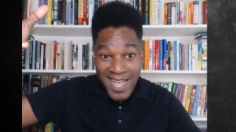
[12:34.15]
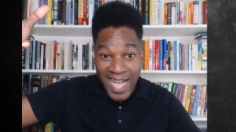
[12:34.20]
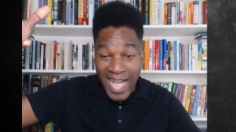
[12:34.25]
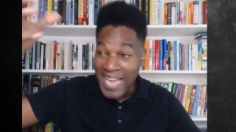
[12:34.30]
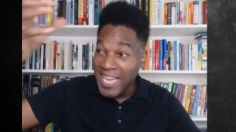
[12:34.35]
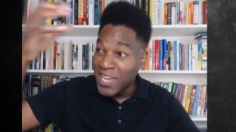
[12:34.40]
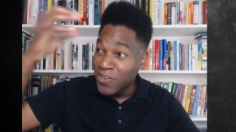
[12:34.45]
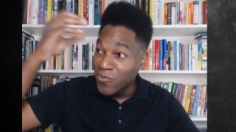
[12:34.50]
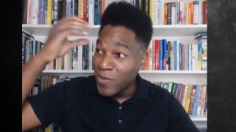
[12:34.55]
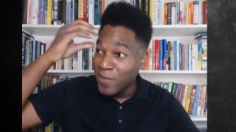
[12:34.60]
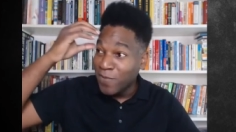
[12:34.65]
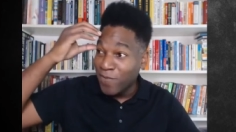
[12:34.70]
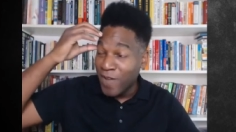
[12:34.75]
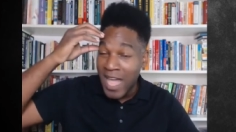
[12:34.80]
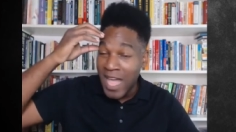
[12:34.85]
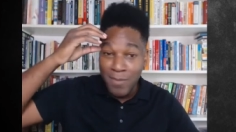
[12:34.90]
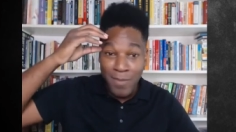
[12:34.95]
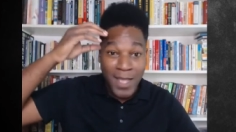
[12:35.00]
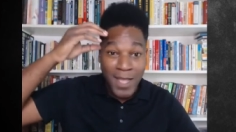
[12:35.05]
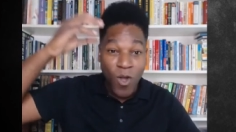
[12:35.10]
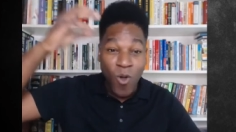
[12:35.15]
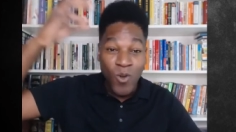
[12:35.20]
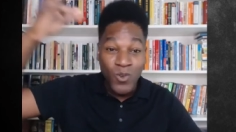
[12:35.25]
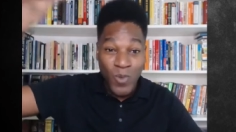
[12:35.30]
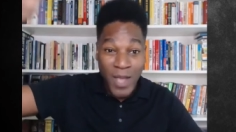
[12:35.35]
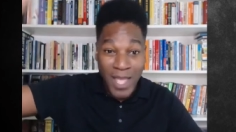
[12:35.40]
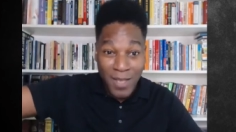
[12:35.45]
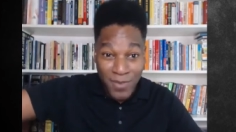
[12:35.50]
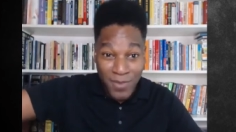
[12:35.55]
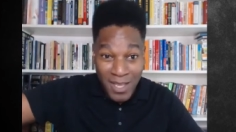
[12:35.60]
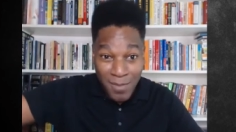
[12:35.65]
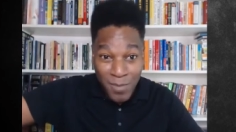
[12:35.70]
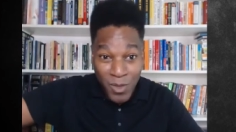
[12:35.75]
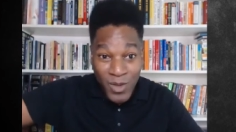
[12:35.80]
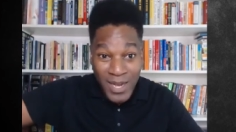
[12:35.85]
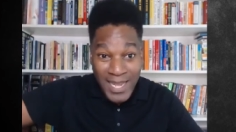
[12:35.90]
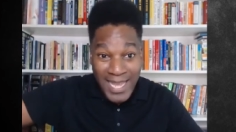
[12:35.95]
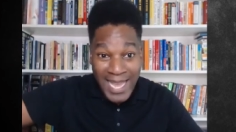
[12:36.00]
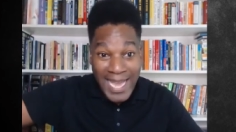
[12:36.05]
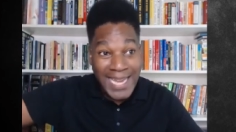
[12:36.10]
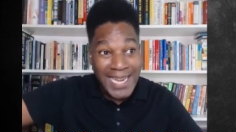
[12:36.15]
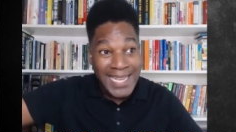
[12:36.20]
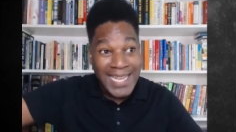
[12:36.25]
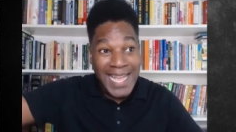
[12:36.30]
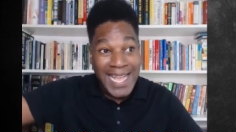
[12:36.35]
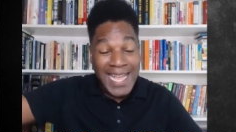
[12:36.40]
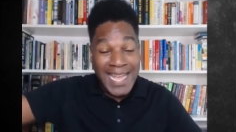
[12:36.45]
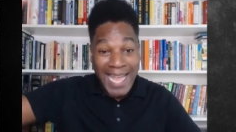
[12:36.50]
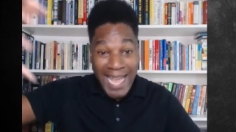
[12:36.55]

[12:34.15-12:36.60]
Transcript: I can refine my own way of communicating.